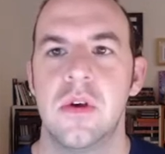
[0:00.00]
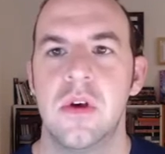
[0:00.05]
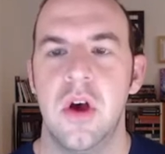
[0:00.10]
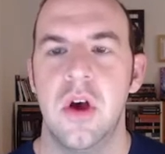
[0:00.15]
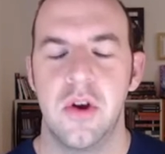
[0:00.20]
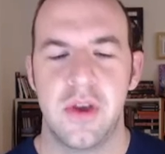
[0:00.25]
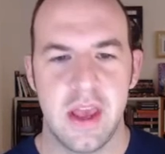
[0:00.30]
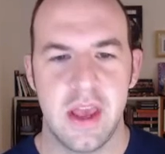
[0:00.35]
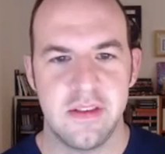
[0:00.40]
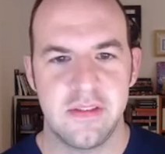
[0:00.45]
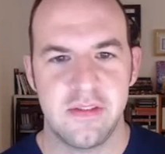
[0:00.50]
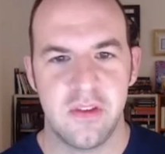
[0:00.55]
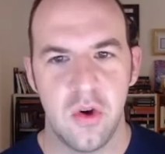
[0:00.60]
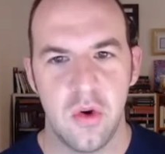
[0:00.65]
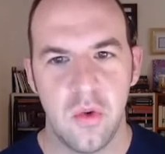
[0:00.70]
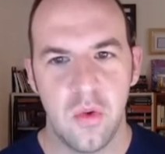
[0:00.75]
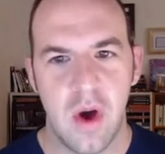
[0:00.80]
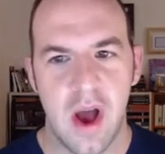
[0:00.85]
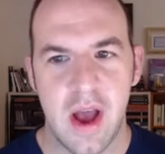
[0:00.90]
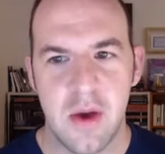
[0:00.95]
Okay,
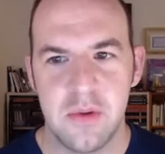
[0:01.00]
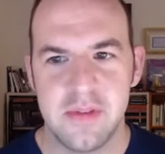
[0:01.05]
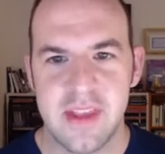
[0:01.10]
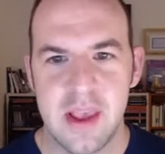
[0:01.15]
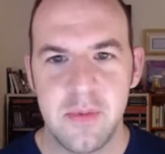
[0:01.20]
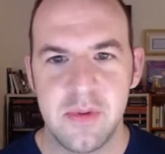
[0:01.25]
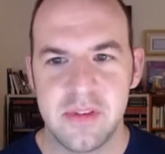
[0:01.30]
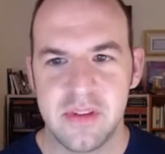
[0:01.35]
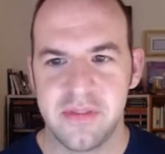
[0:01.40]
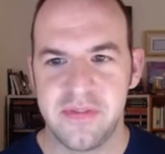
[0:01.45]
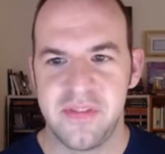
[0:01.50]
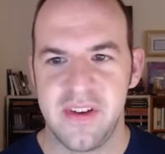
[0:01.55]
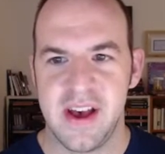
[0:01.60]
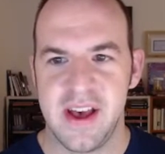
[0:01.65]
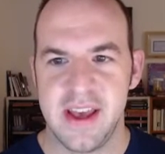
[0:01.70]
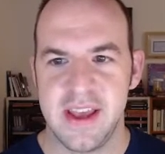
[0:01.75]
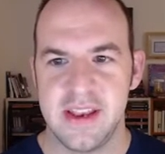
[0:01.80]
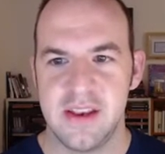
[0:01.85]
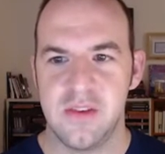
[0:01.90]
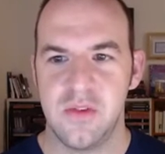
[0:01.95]
so I was able to
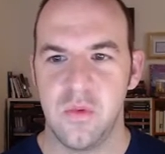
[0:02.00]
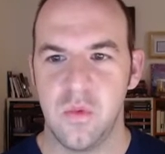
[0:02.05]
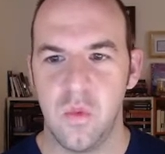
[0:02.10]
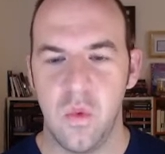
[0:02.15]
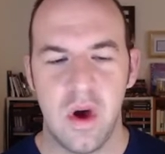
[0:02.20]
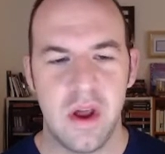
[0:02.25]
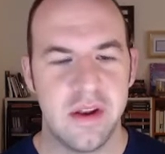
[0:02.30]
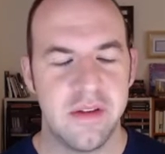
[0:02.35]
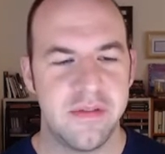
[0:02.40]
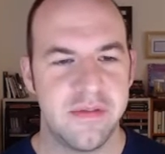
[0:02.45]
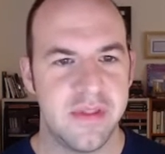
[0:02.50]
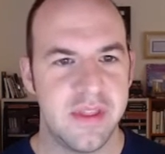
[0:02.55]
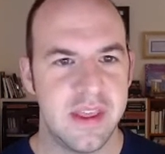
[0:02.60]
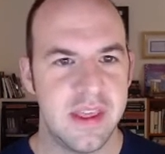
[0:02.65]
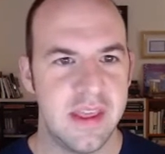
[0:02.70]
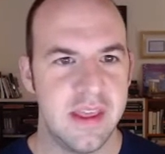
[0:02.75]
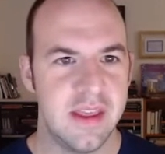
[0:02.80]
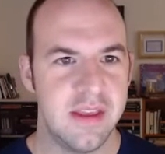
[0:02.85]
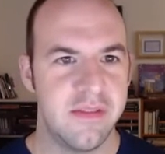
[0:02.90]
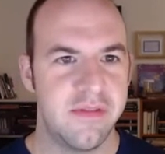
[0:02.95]
find one of
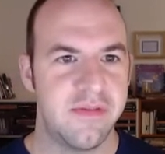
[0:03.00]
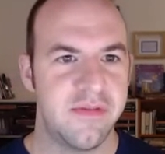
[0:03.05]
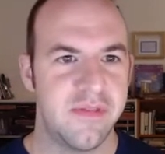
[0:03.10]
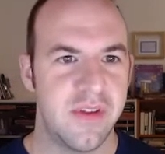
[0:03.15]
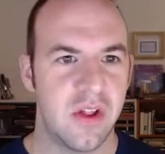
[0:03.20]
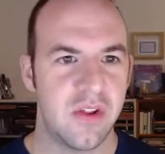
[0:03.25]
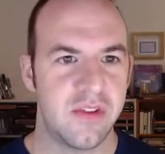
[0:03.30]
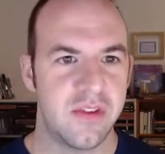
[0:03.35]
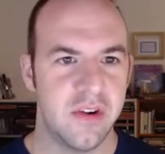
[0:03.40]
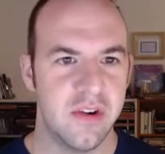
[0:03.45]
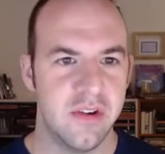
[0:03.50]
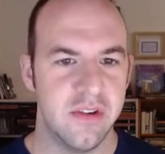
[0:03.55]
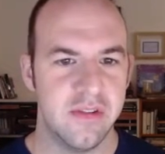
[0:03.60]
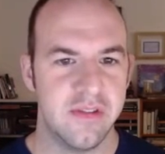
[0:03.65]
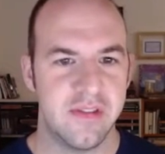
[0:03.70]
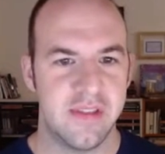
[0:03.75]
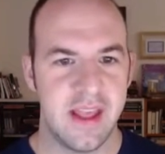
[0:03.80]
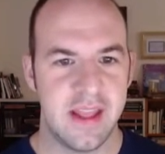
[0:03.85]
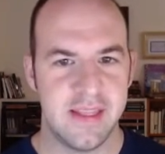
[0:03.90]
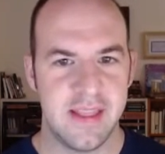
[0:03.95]
the
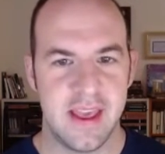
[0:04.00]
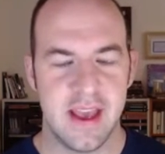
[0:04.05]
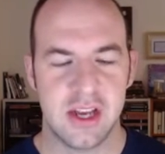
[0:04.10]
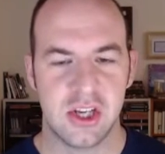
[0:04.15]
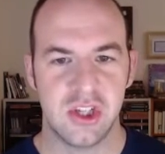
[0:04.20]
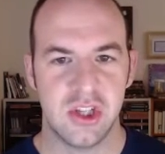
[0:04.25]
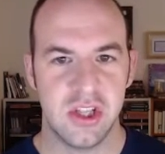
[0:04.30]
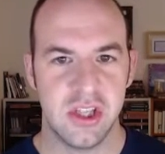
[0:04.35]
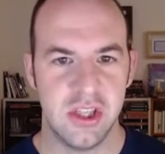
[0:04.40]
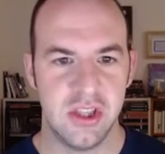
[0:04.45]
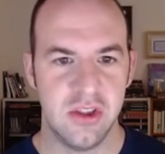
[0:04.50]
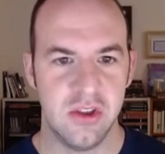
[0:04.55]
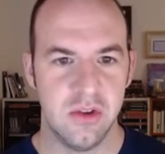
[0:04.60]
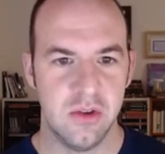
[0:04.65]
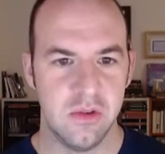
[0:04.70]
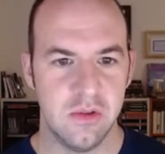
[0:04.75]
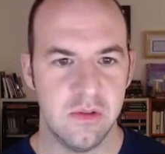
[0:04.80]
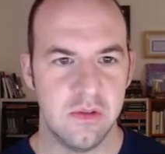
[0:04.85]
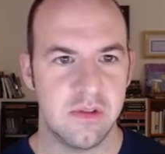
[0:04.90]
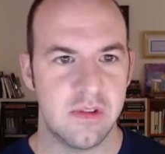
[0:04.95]
filters that they actually
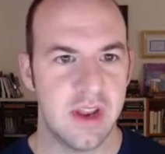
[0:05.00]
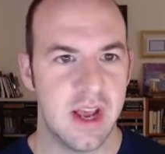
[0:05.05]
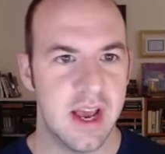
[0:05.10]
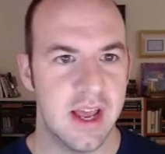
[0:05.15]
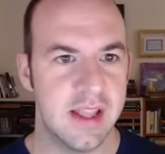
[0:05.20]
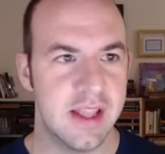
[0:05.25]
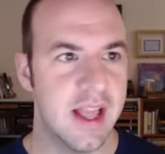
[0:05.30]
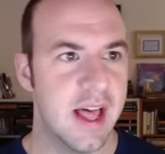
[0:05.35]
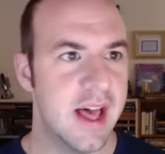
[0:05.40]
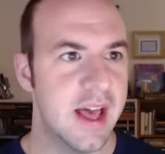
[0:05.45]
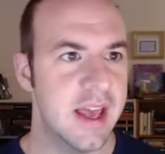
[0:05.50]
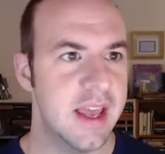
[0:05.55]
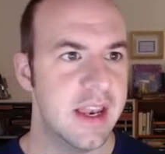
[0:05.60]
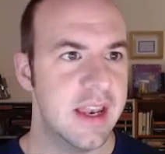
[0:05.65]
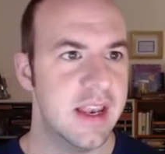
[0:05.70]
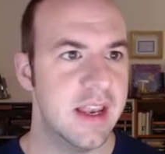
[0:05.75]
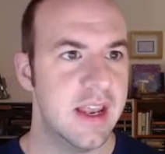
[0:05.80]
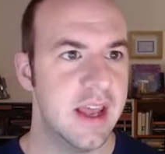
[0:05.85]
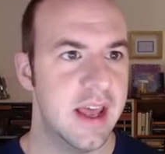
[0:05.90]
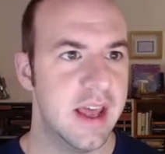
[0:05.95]
used
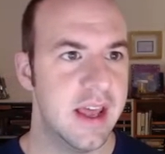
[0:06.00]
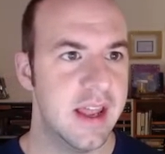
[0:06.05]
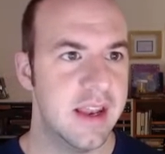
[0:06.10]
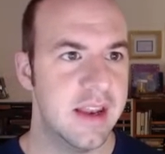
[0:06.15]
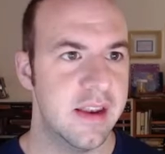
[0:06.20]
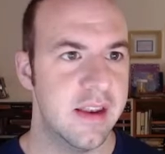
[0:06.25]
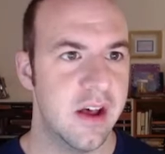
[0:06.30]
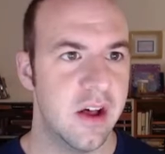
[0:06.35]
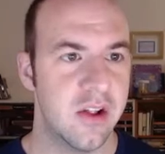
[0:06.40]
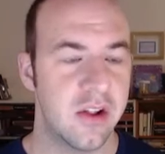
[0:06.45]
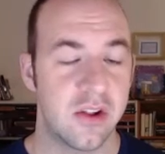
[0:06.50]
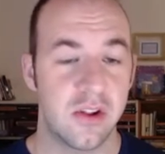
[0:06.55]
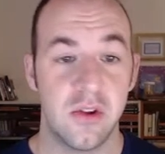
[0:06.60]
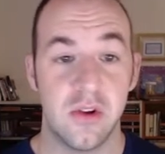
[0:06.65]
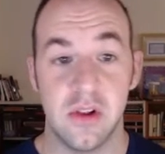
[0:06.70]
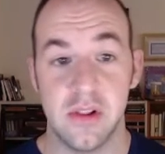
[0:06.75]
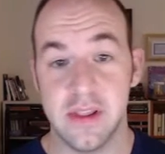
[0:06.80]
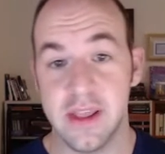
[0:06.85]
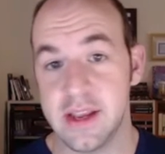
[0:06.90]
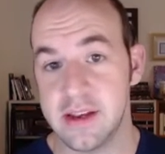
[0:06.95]
online, and I'll include
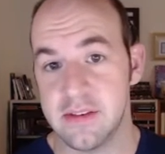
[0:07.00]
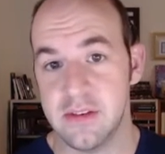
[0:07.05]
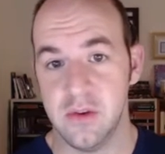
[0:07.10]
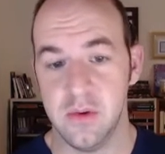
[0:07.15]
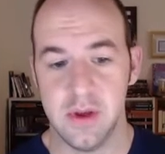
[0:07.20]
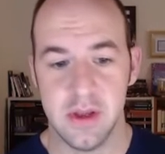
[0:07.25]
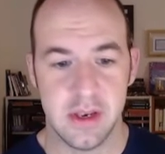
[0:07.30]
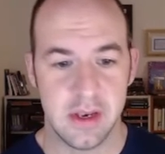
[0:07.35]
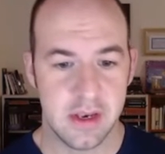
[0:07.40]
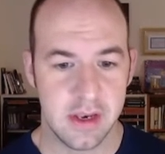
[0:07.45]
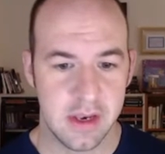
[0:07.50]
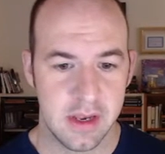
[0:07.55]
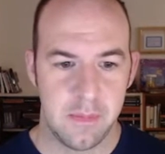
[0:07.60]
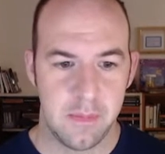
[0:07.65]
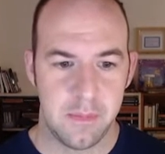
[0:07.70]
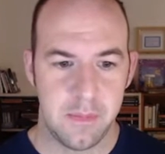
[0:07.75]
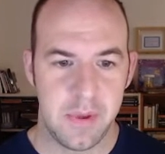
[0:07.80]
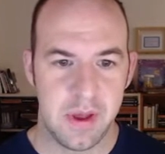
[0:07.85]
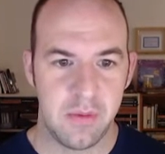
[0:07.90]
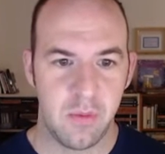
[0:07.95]
a link to it.
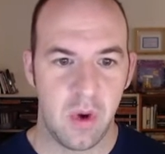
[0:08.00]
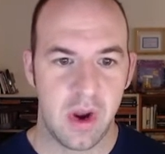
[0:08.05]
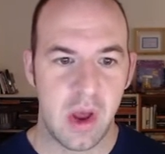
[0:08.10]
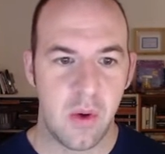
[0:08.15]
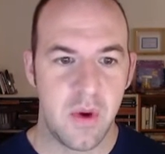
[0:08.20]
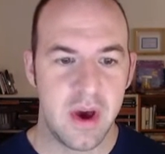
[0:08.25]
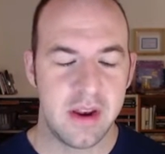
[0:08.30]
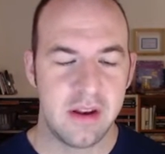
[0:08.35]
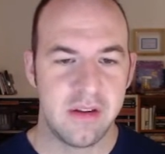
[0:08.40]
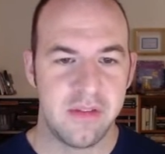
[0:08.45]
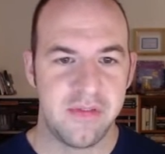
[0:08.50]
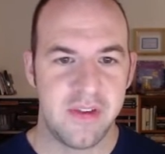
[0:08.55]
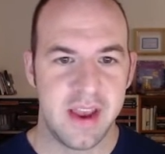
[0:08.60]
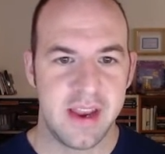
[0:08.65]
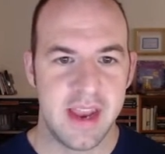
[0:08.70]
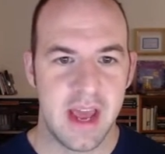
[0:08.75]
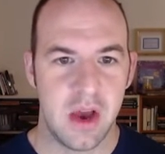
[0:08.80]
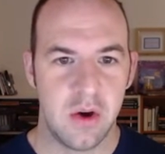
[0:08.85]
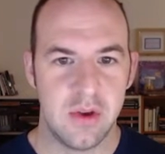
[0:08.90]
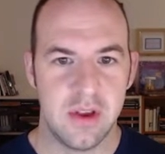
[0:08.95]
But what I wanted to find
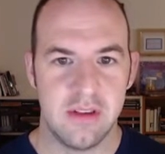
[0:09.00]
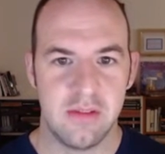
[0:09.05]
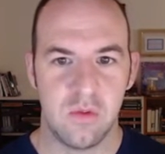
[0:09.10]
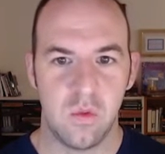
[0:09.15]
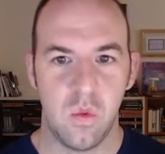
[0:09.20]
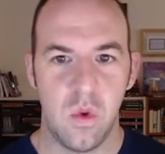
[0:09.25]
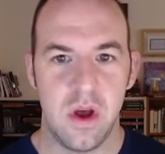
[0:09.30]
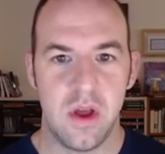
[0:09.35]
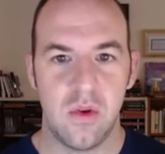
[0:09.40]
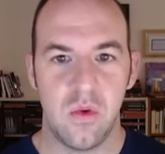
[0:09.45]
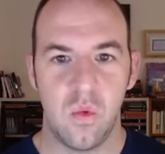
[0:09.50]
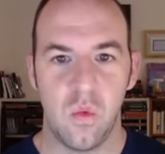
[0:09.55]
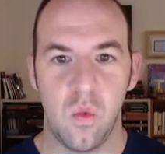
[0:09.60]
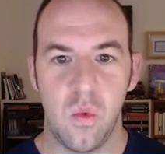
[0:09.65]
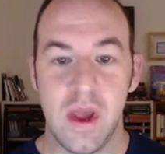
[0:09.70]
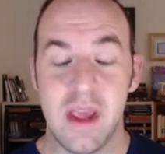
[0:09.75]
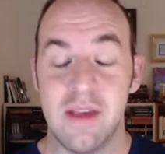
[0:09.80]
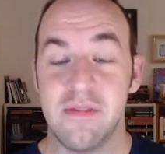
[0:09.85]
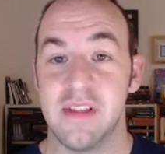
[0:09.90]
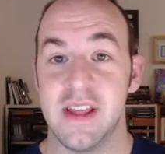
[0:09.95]
out is what
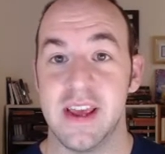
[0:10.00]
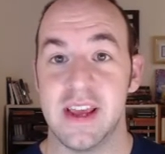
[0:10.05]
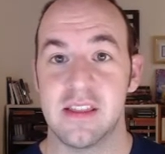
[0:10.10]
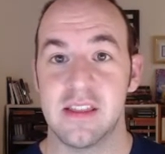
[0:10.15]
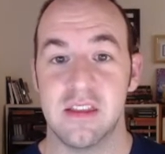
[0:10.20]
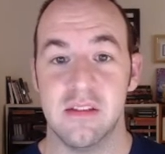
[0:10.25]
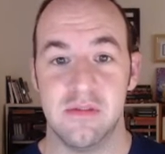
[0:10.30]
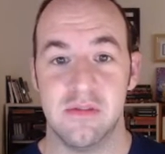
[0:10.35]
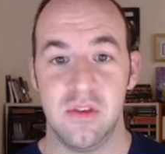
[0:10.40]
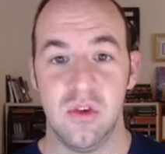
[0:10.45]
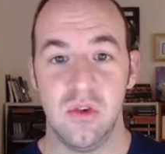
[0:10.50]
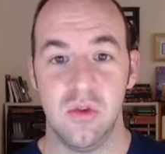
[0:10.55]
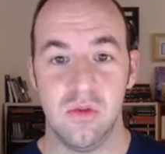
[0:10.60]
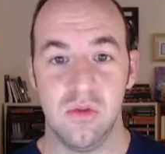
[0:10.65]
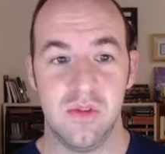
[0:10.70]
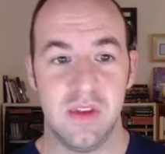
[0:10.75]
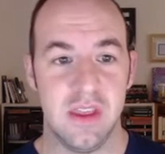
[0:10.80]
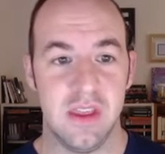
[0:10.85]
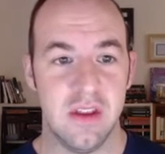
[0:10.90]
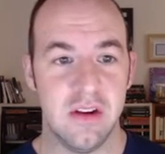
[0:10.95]
wavelength of
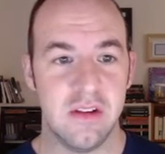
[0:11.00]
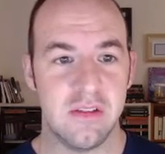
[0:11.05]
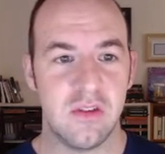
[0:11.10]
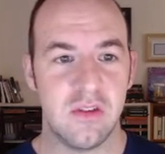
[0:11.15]
UV. There's